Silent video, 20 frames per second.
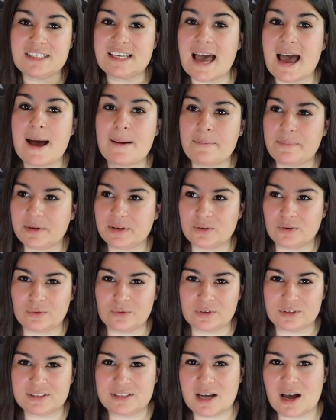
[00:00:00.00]
happened
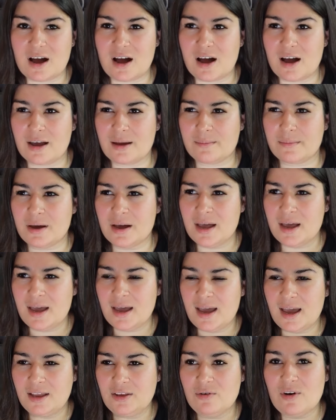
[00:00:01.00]
over time.
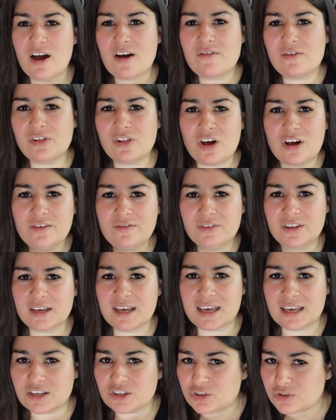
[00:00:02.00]
And you have a lot of the
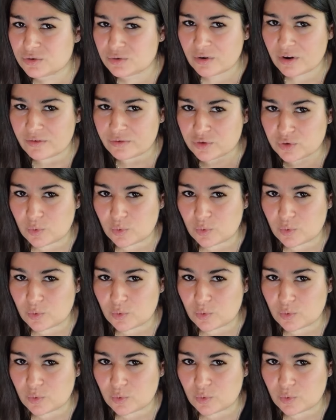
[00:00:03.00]
history of